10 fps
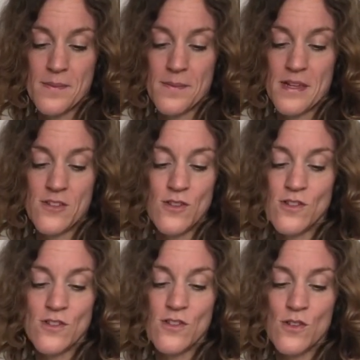It's
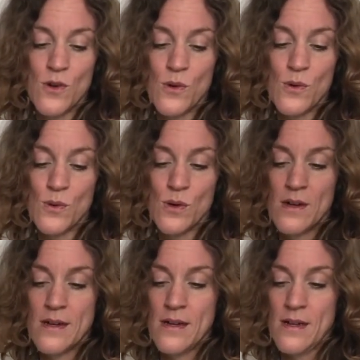just so,
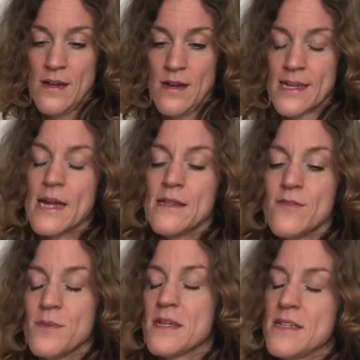I can't
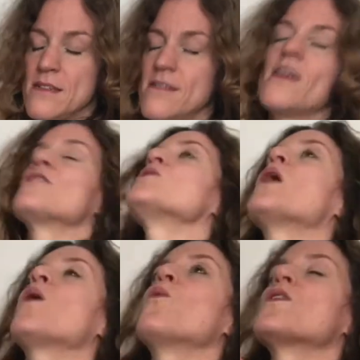even begin to tell you
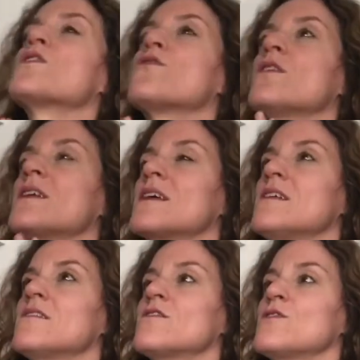how wonderful it
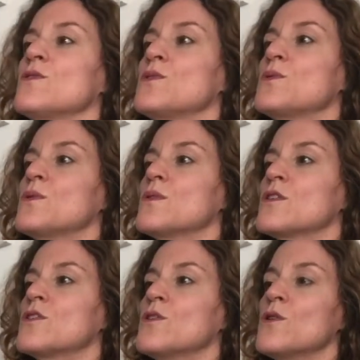is to
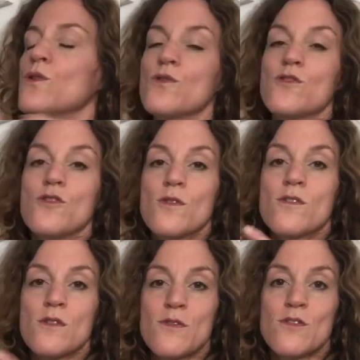go to a
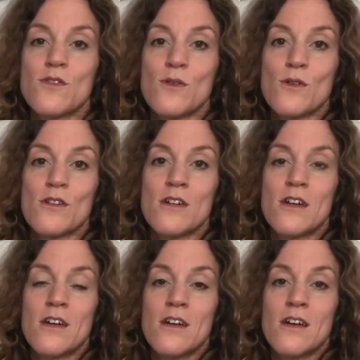thrift store.
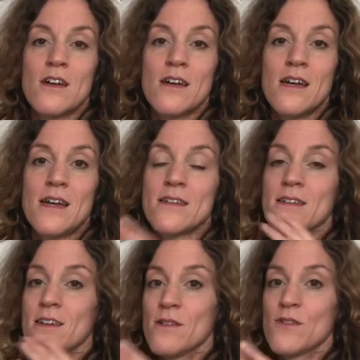And
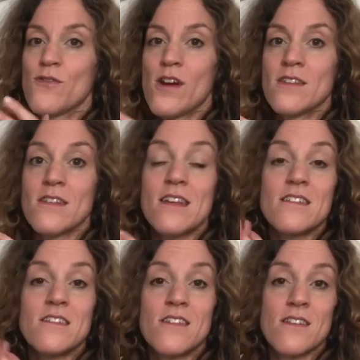here in France, it is
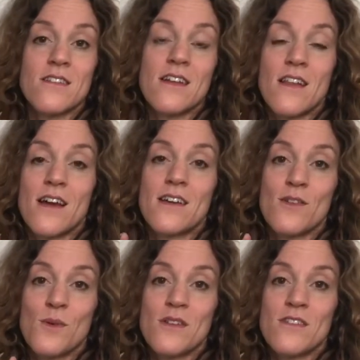nothing like the
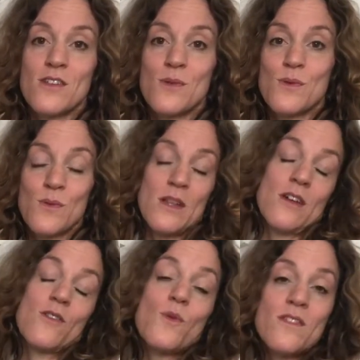ones
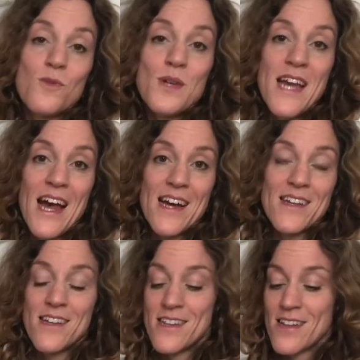like the ones we had
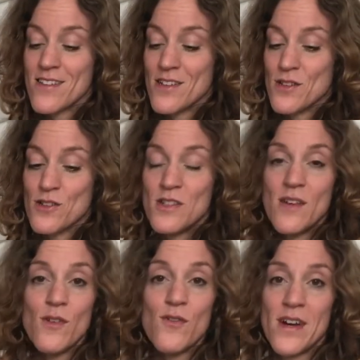in the Netherlands. You
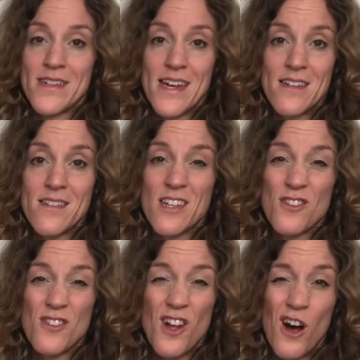never find anything, it's
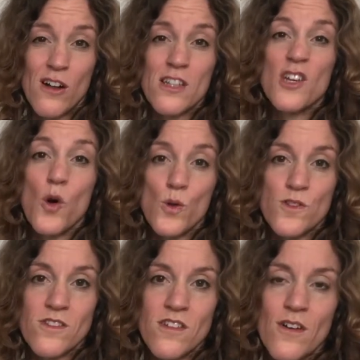just ugly old
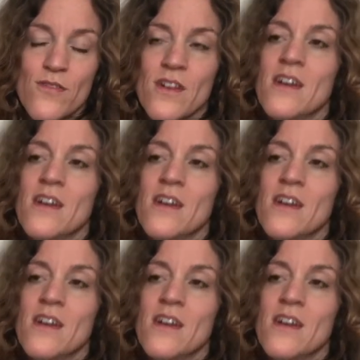stuff.